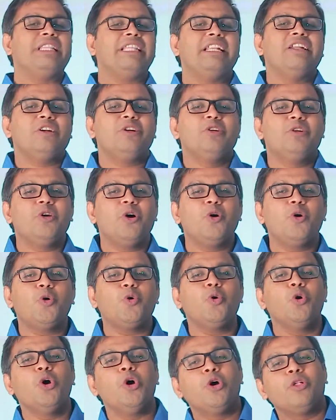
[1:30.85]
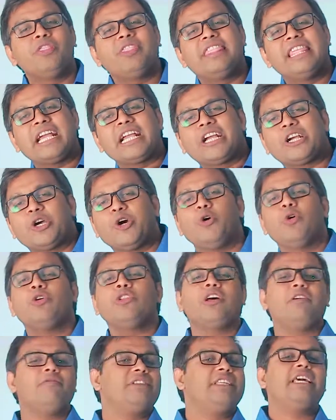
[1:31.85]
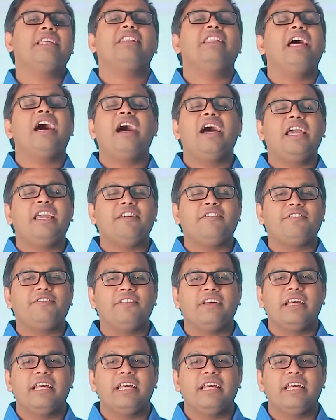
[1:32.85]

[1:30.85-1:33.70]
They don't know the goal of their life.